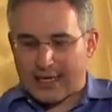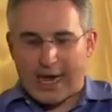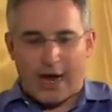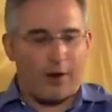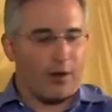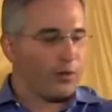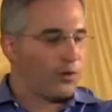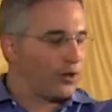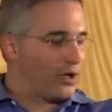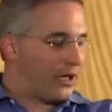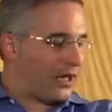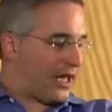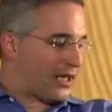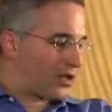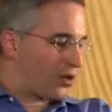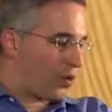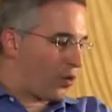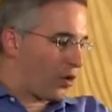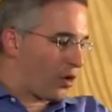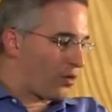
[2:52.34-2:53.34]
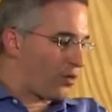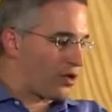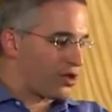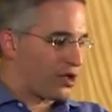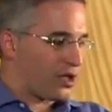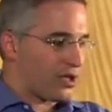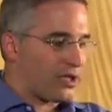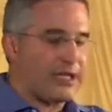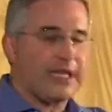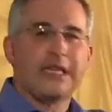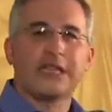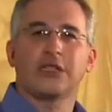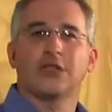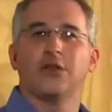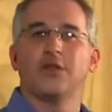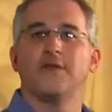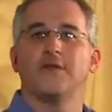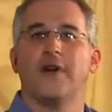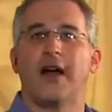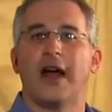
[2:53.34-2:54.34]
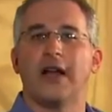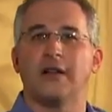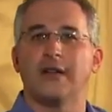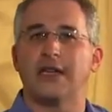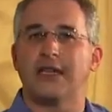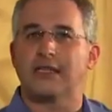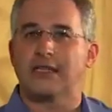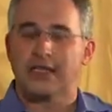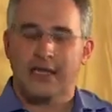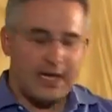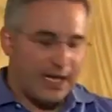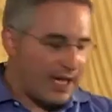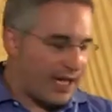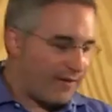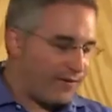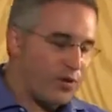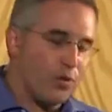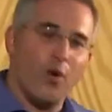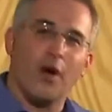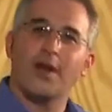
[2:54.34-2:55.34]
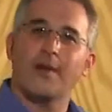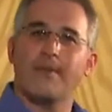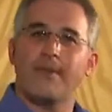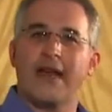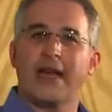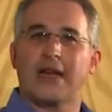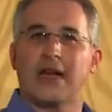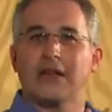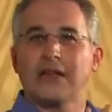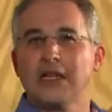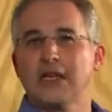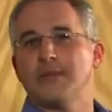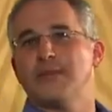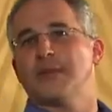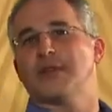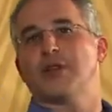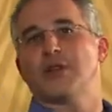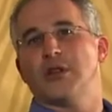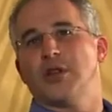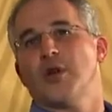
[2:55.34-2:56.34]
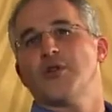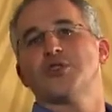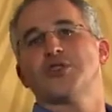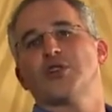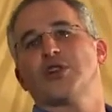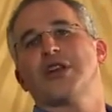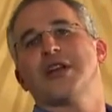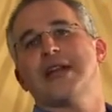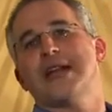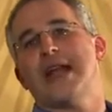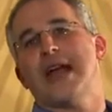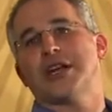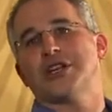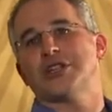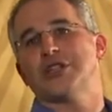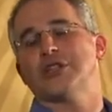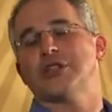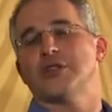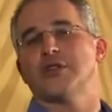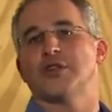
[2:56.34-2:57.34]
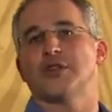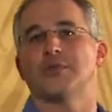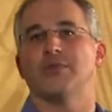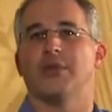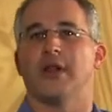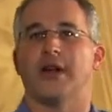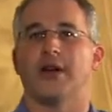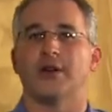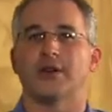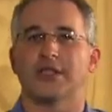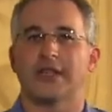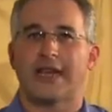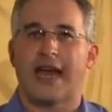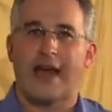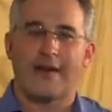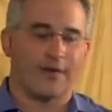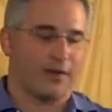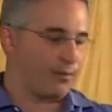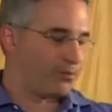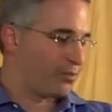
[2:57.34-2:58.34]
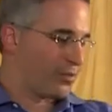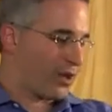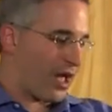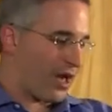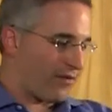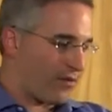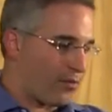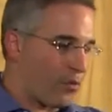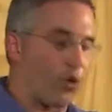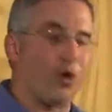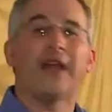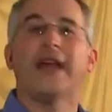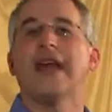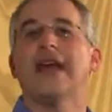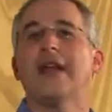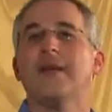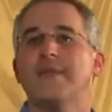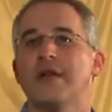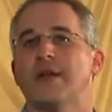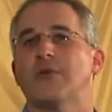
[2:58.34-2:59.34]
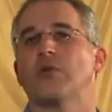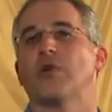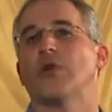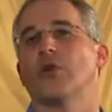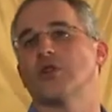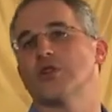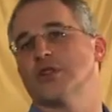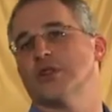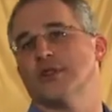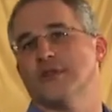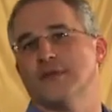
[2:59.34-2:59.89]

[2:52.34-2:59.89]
Now I'd really like to work with just these two violins. If you want to make a little bit closer connection to those players and have a kind of a more intimate rehearsal